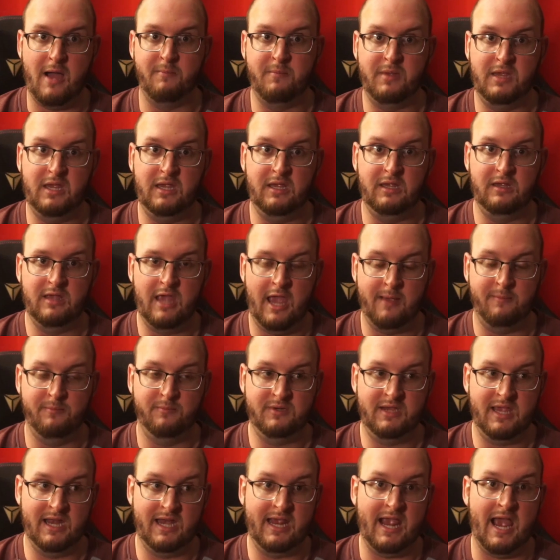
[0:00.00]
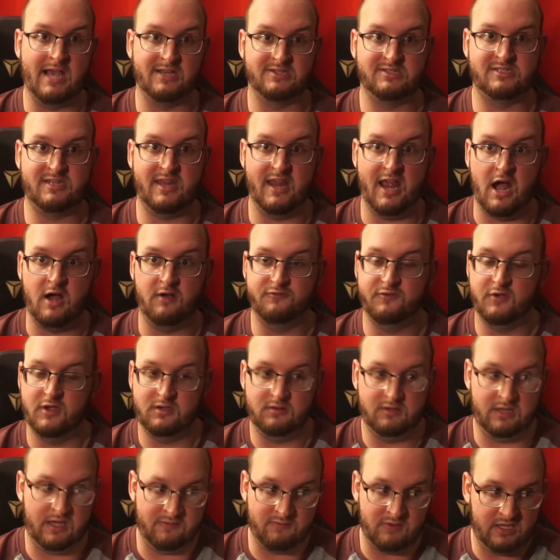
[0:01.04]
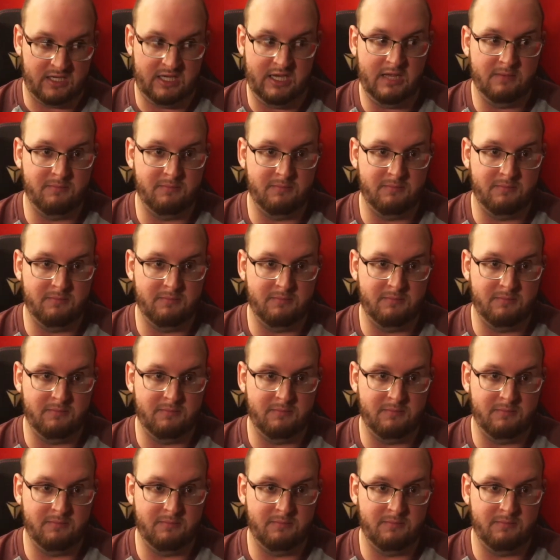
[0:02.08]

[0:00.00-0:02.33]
being getting access to the alpha, and even he